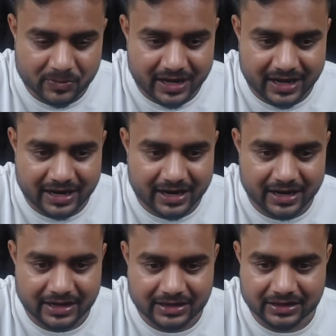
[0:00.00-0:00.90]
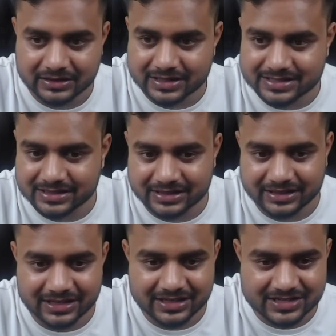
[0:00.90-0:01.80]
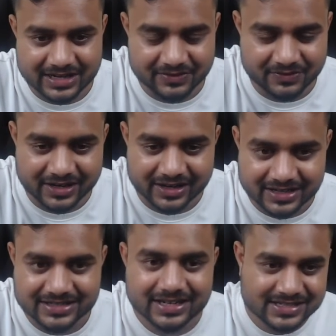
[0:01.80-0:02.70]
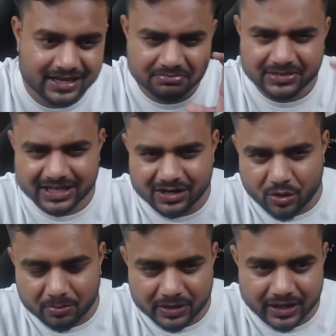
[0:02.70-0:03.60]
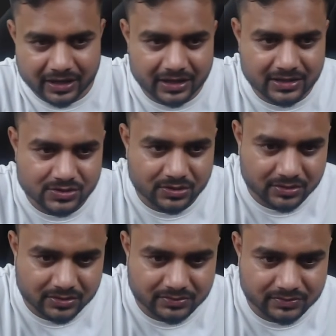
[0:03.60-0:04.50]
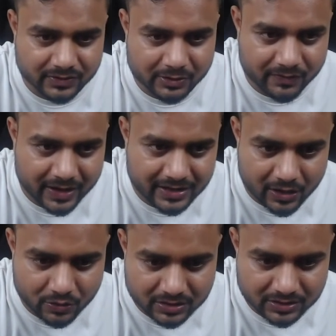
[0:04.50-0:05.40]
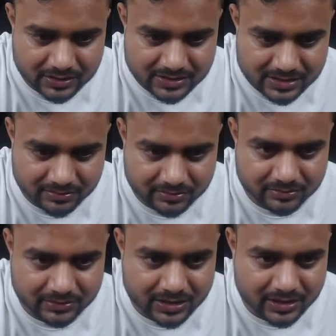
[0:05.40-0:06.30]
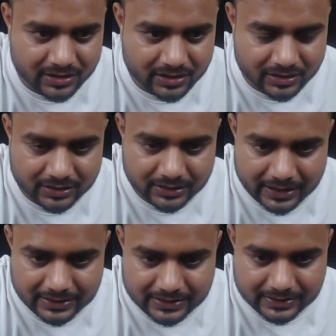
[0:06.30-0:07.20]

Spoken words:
And yes, each and every relation, it's a little complicated, so we'll find out some like